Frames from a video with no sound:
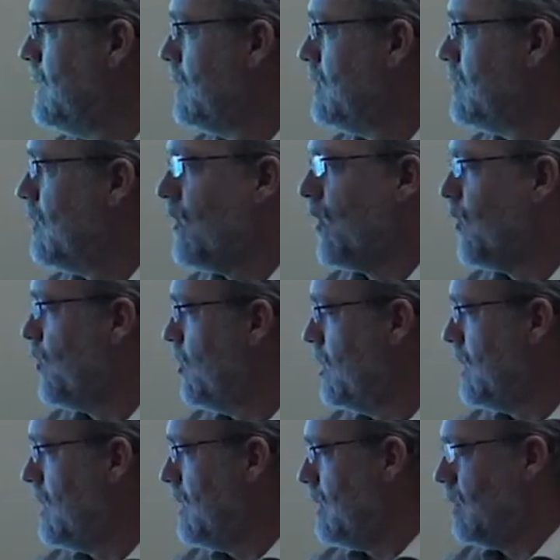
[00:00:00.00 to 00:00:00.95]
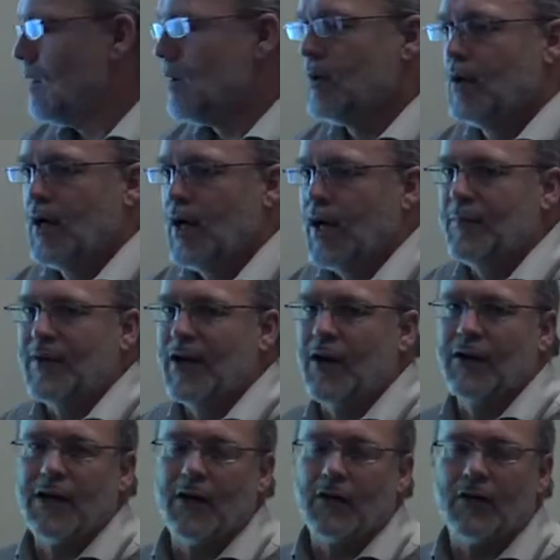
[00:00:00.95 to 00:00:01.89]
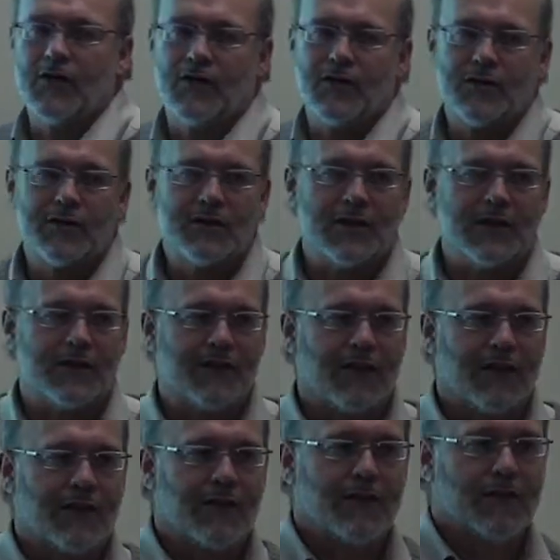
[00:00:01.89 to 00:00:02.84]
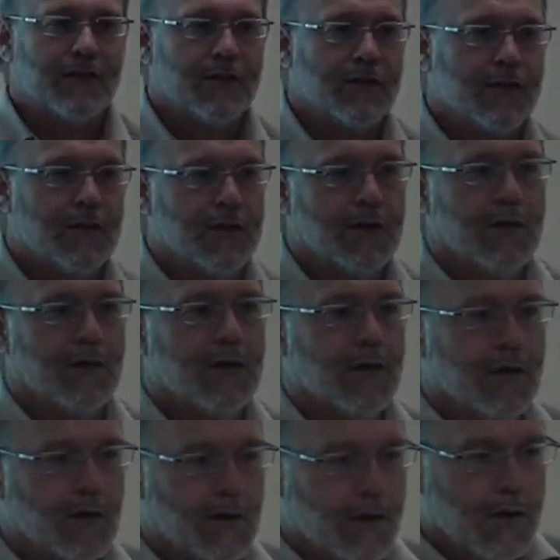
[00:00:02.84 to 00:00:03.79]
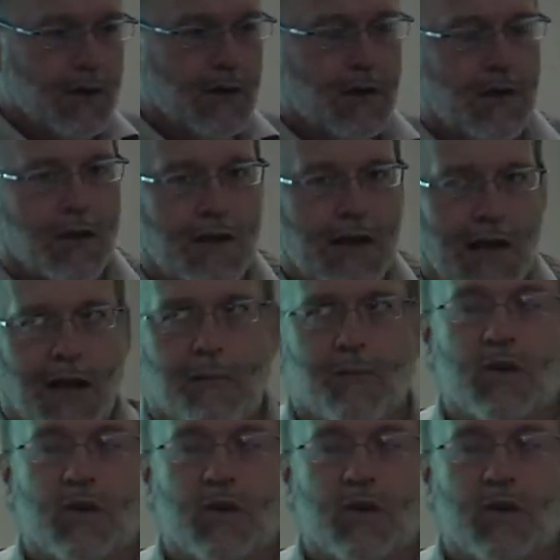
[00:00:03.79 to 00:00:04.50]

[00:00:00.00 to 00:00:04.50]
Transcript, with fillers: 30 year, I'm now down at 13 cents. And I